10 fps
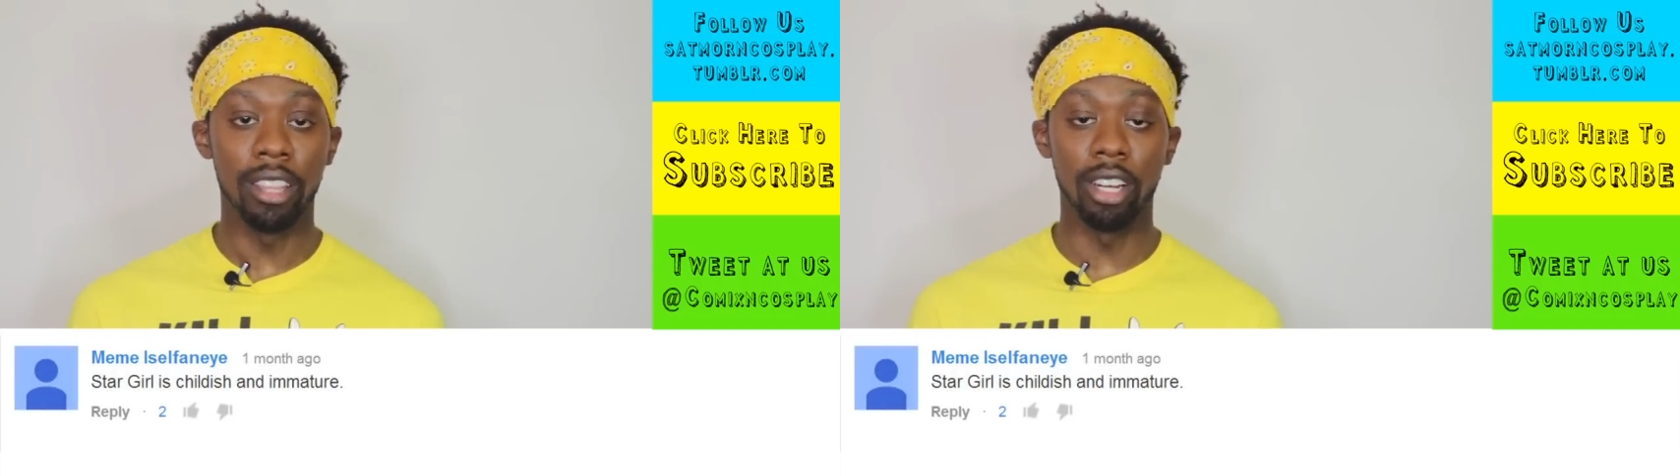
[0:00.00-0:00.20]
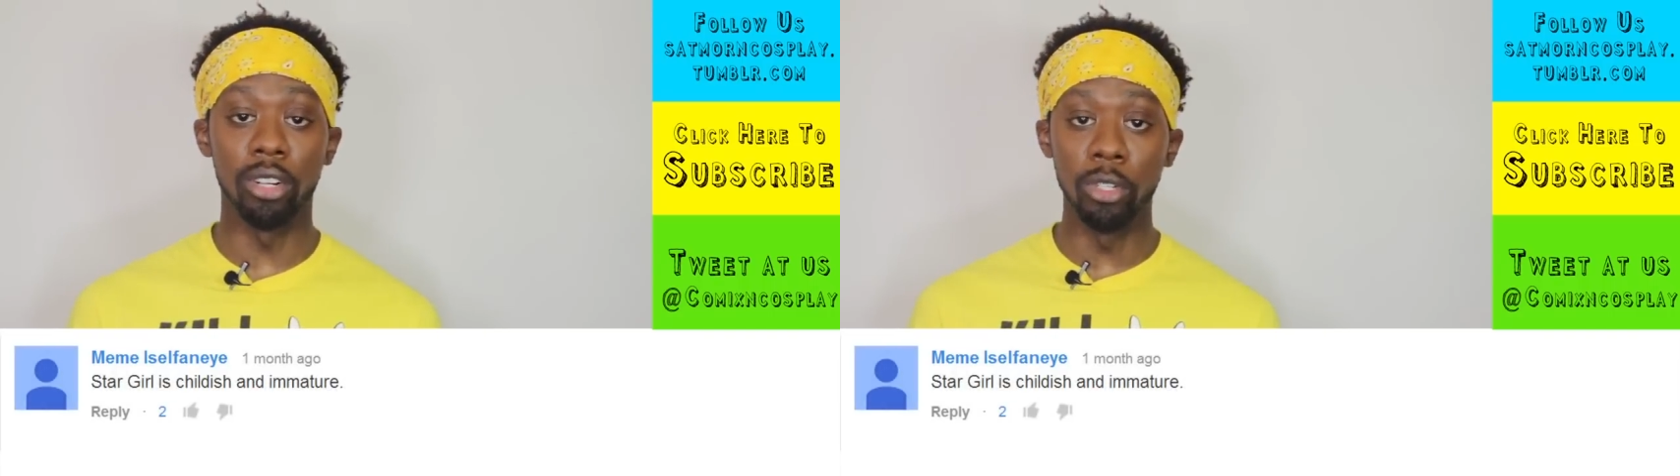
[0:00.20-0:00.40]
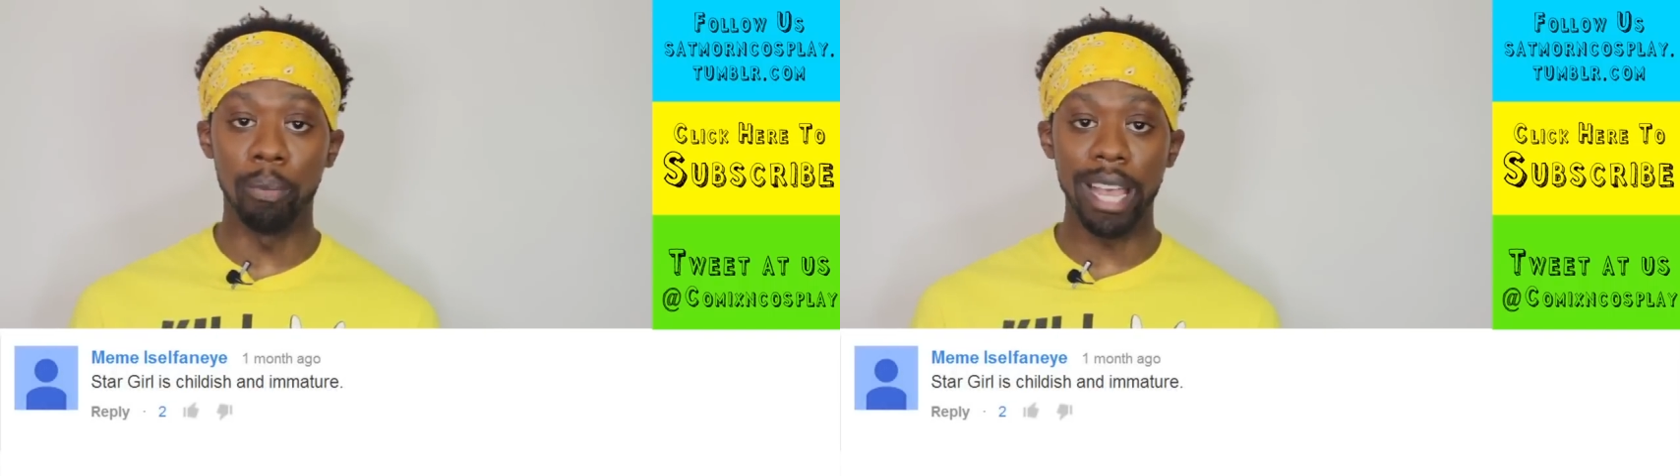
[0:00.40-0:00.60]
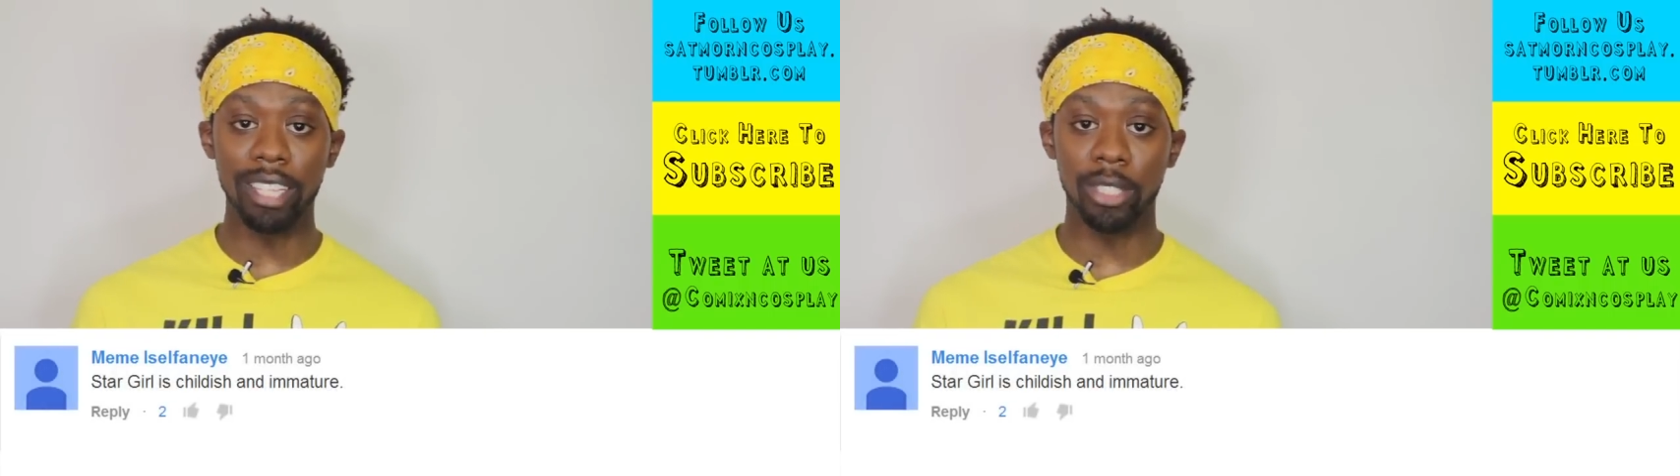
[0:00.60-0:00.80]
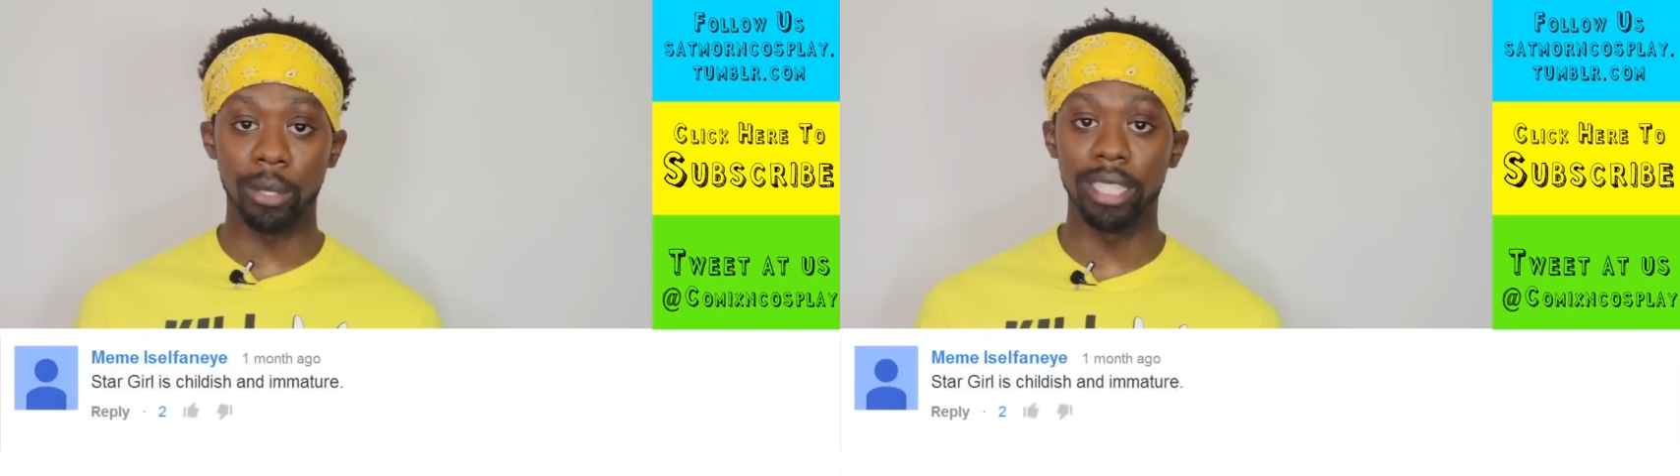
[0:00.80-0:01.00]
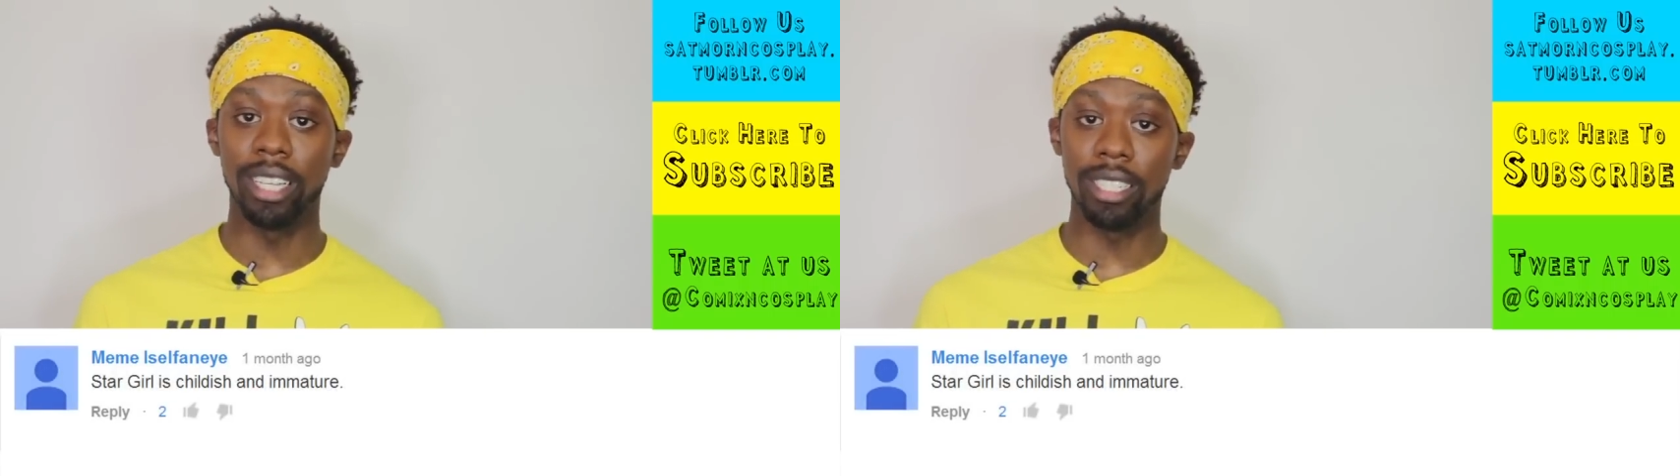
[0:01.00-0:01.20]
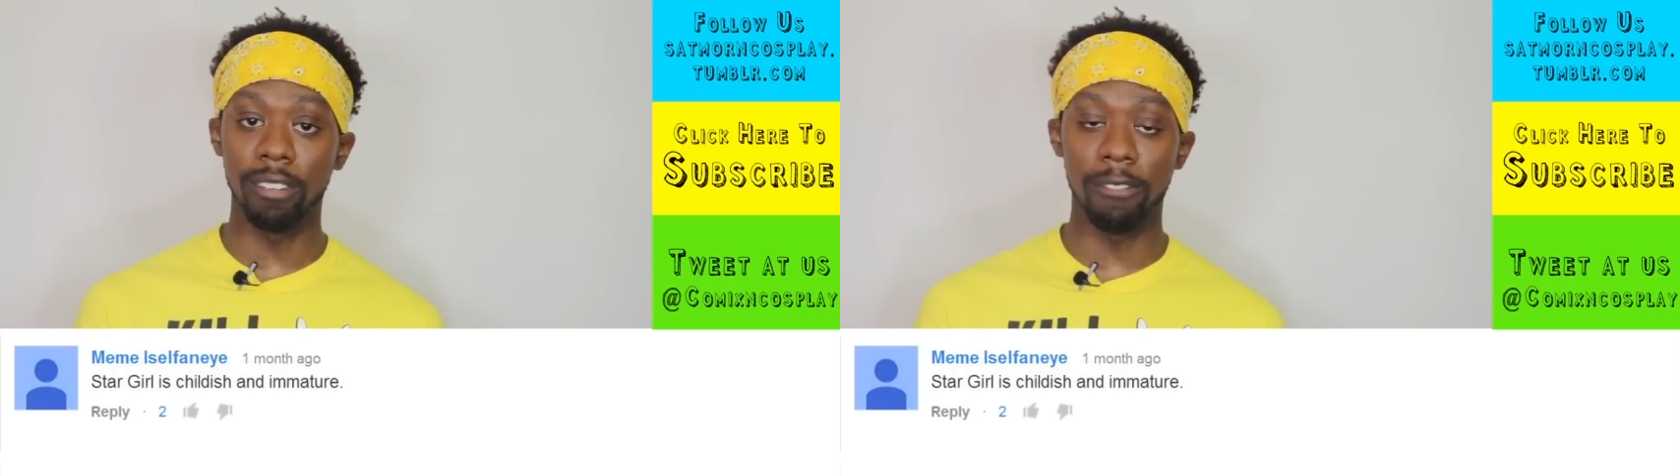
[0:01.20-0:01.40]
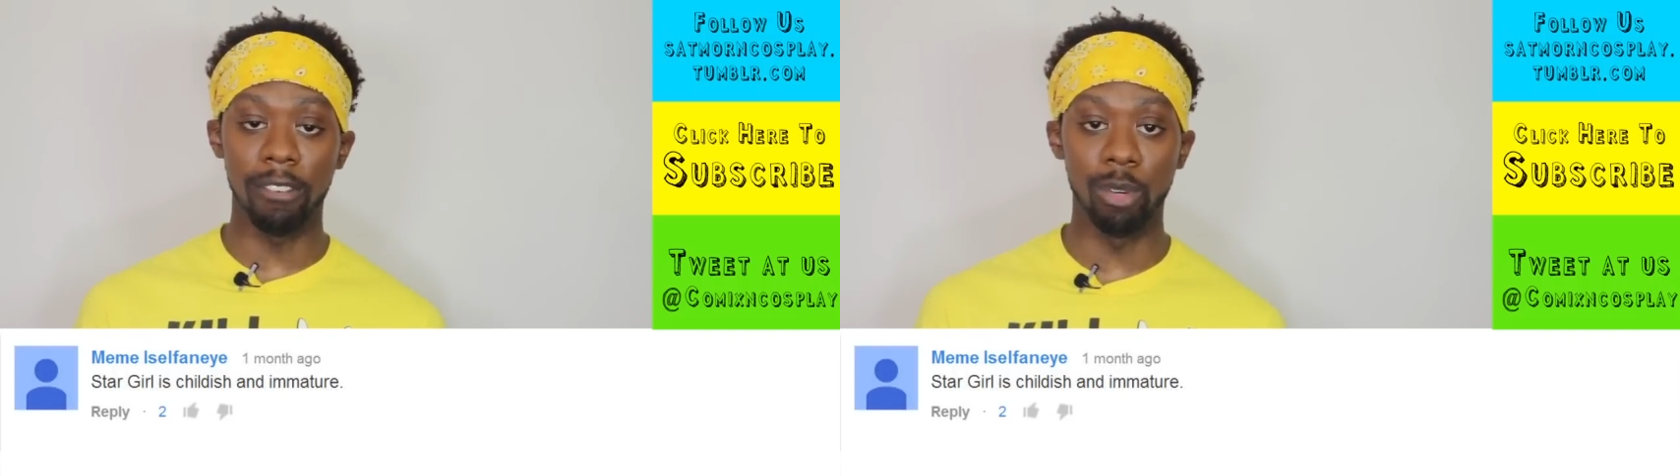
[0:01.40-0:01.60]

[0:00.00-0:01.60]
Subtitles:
that her new backstory doesn't